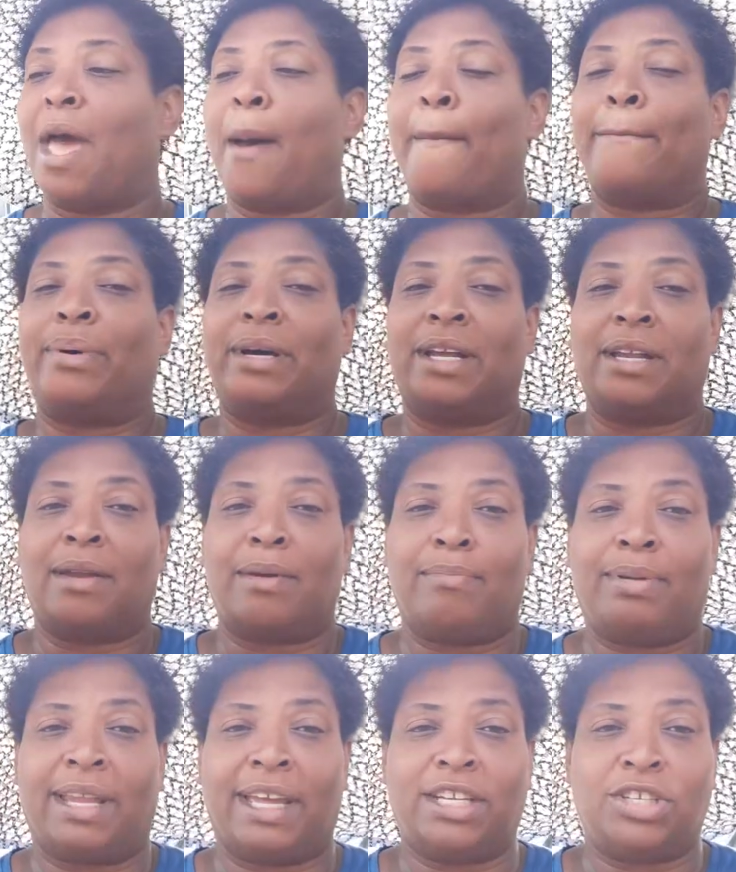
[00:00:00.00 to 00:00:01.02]
but
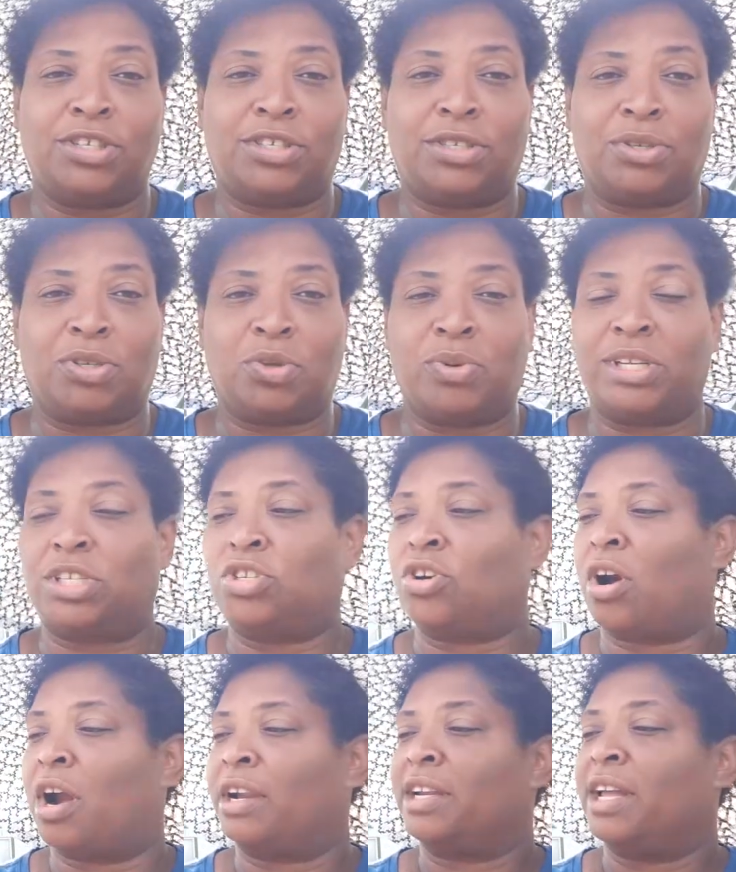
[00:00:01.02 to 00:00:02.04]
plant you some Swiss
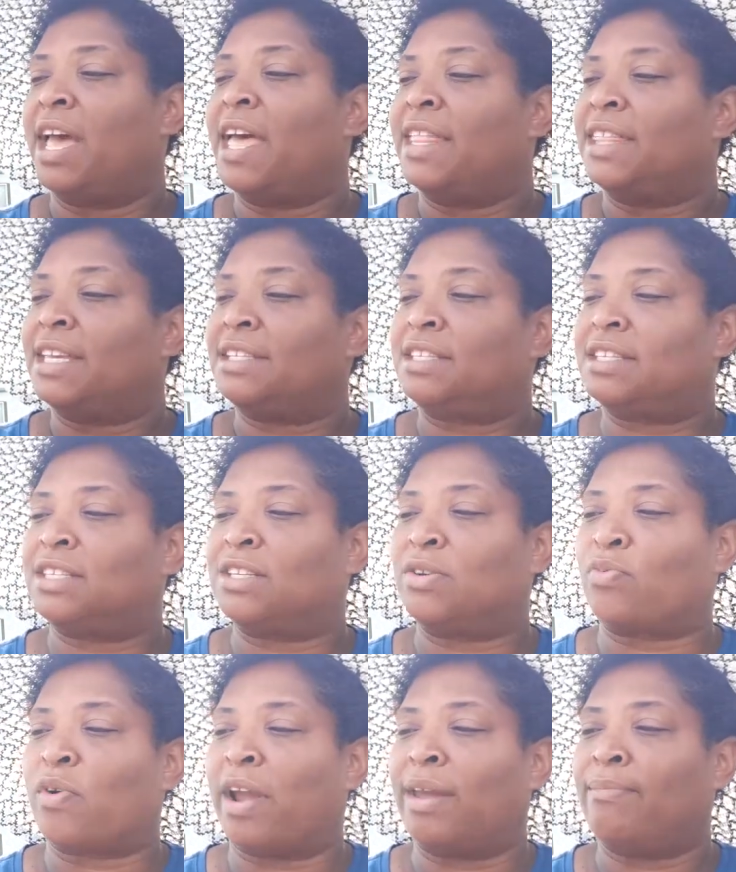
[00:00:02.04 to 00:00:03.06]
chard. This is the
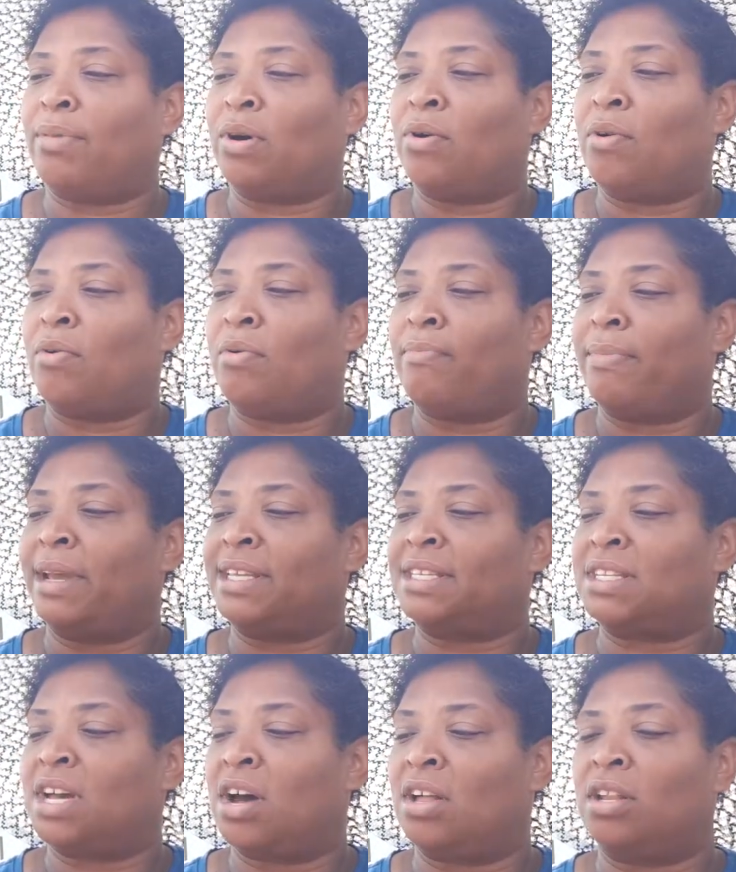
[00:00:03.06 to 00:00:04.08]
rainbow
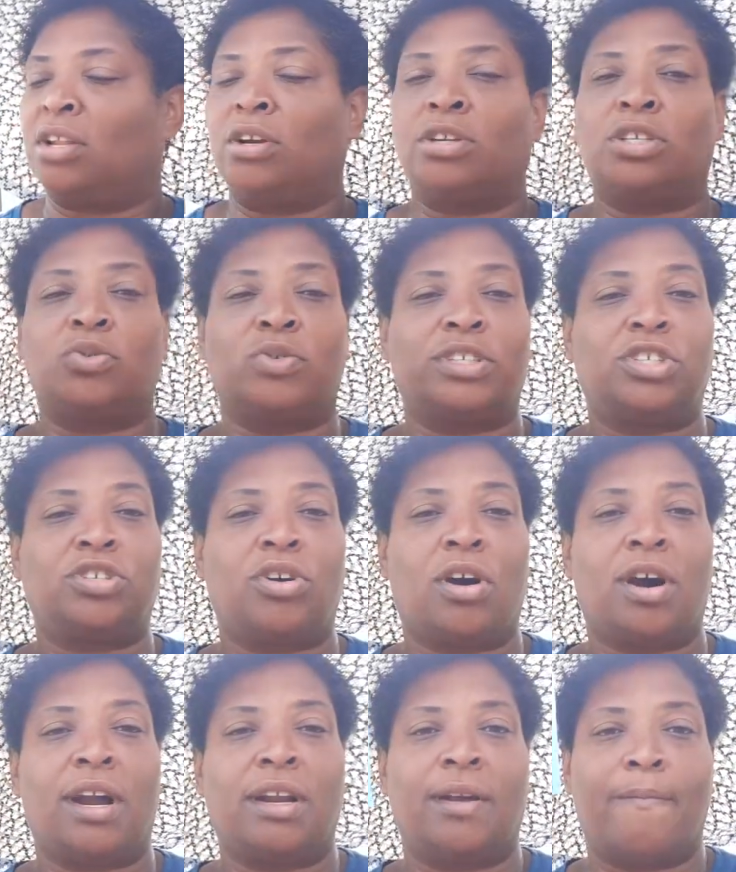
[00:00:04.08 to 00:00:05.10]
mixed color Swiss
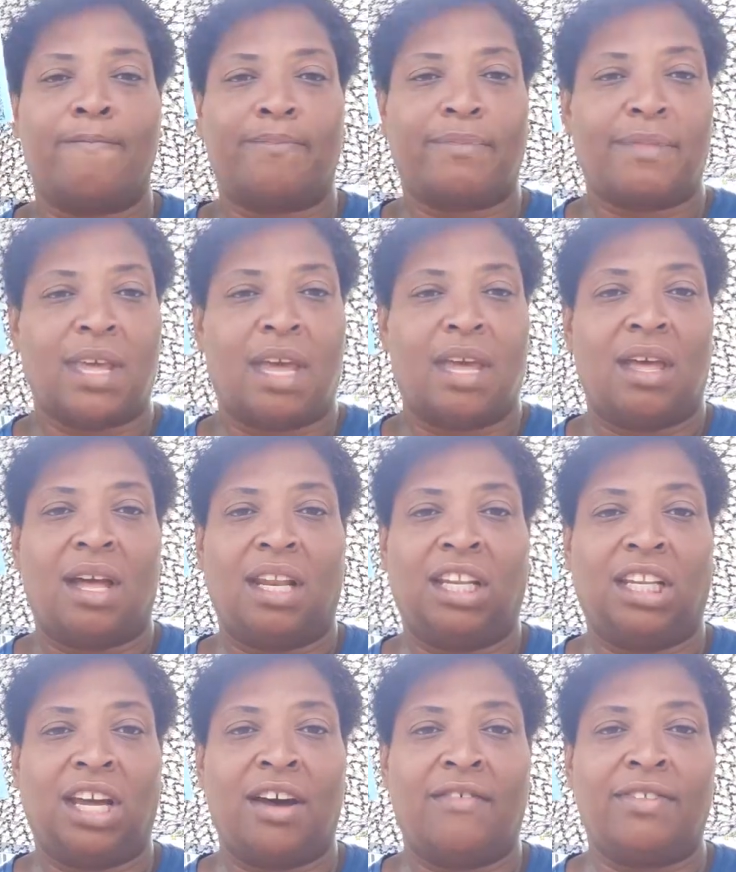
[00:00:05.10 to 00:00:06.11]
chard.
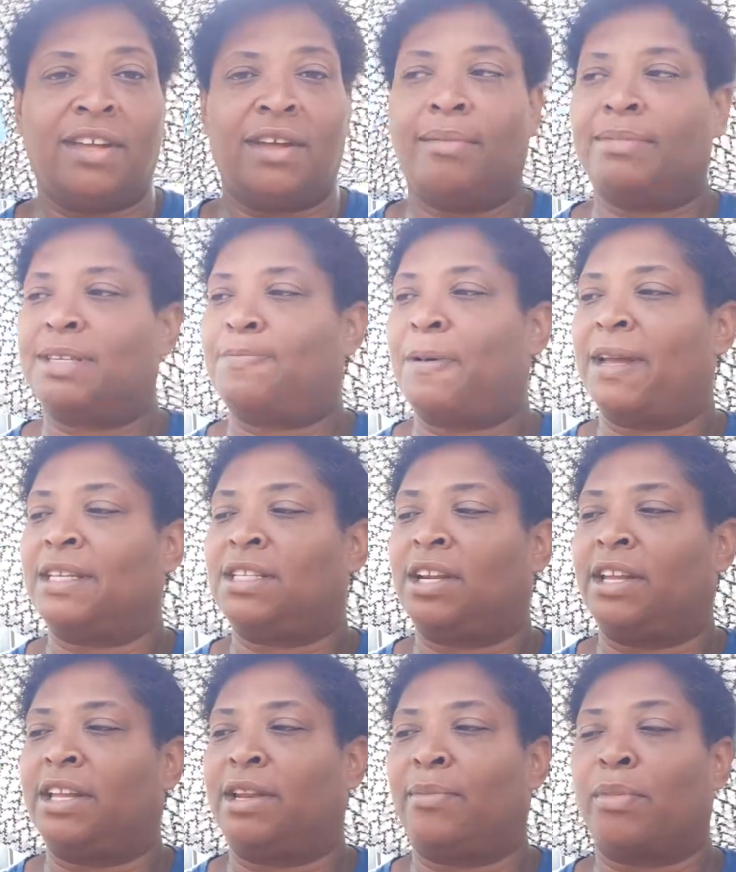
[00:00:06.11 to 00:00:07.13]
Love them,
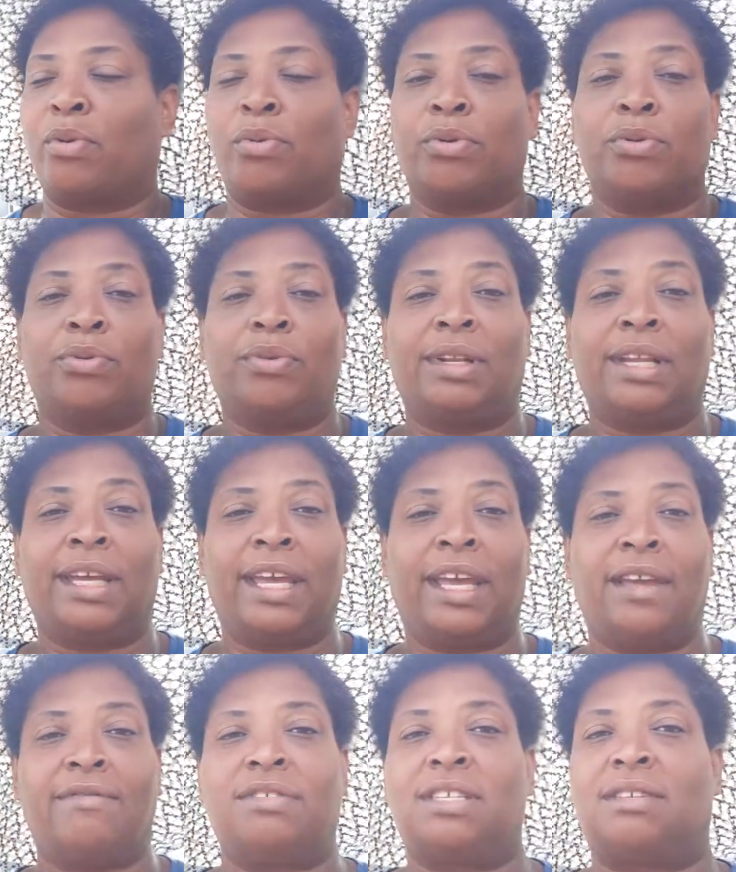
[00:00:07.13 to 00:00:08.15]
especially the maroon
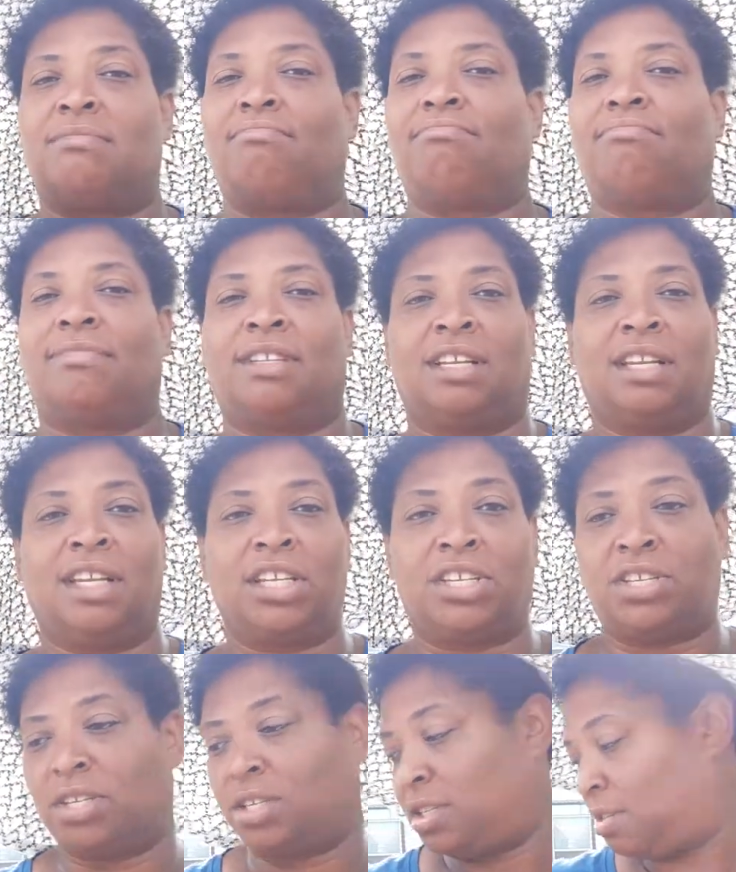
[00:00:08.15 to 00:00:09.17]
leaves.
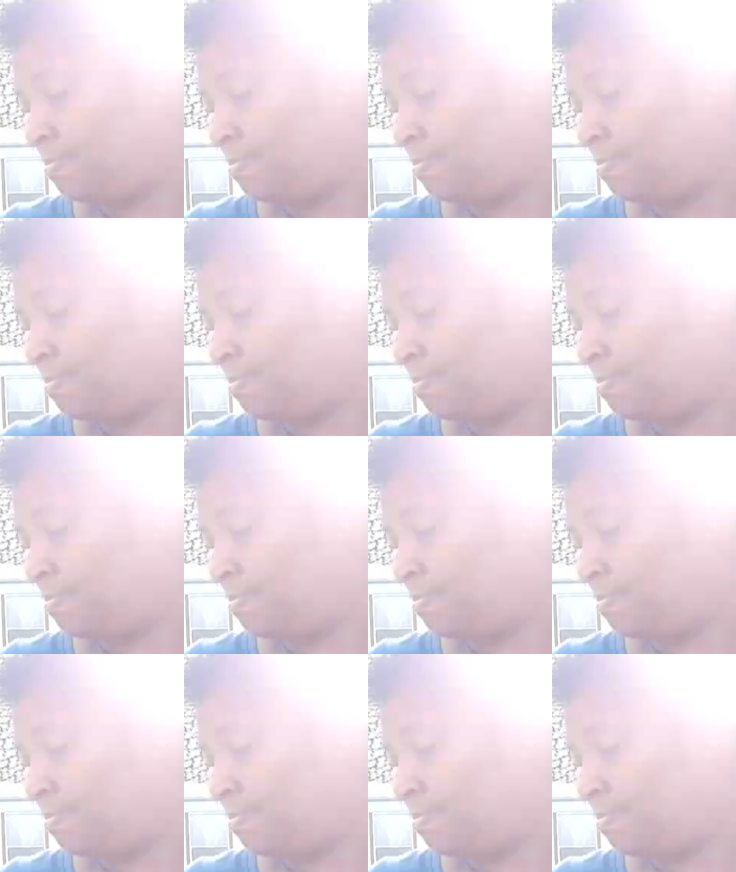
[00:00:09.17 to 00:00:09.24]
Delicious.